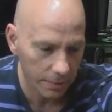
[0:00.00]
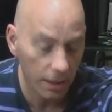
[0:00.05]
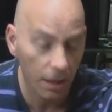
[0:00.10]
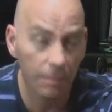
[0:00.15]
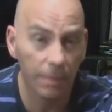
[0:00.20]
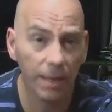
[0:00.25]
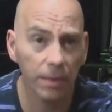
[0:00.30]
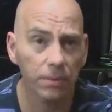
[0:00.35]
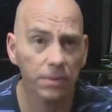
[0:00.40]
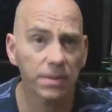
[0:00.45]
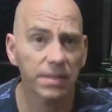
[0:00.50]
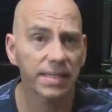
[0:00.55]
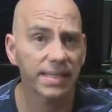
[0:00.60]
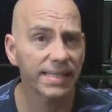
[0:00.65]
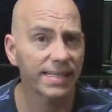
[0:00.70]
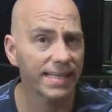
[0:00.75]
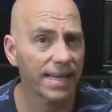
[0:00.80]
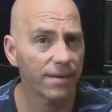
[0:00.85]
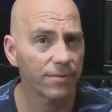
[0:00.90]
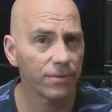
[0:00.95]
about
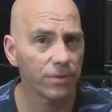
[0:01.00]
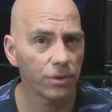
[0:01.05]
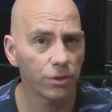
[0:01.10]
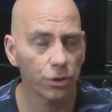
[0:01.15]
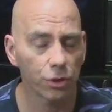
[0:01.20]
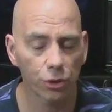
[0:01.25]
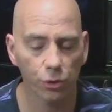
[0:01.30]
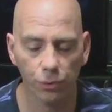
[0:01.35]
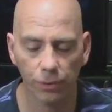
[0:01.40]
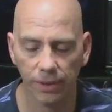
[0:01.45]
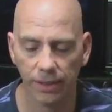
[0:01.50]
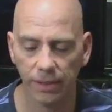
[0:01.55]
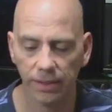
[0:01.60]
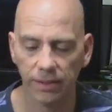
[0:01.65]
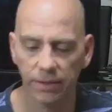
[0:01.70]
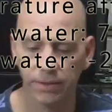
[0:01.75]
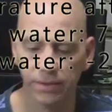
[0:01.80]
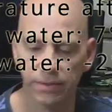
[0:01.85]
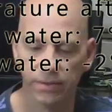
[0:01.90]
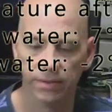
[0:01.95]
seven
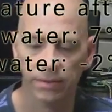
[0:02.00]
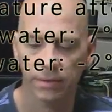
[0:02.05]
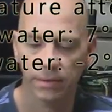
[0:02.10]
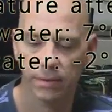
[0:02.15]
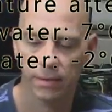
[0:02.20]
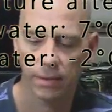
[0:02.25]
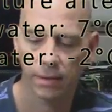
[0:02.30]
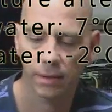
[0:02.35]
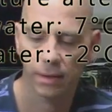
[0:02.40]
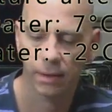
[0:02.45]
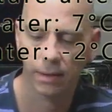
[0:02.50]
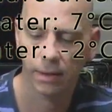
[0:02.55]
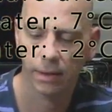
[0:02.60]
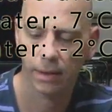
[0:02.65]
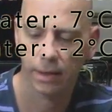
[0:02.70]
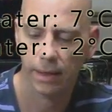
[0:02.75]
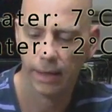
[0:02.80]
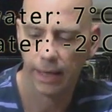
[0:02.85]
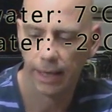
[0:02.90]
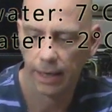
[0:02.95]
degrees.
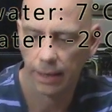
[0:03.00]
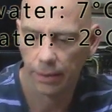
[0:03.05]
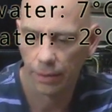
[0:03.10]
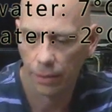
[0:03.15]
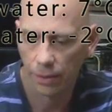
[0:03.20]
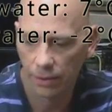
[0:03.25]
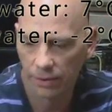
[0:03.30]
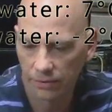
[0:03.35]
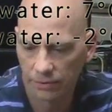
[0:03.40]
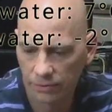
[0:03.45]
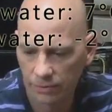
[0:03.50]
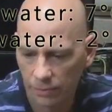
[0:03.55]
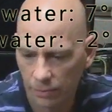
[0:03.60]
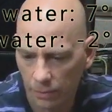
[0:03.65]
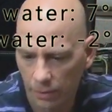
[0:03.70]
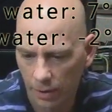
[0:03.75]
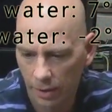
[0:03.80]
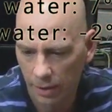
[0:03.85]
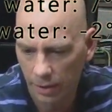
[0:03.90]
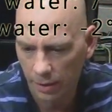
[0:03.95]
And this
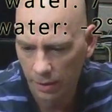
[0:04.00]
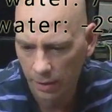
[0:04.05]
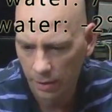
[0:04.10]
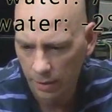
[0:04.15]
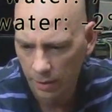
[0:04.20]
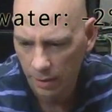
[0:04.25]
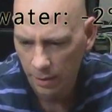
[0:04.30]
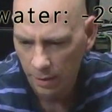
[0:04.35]
one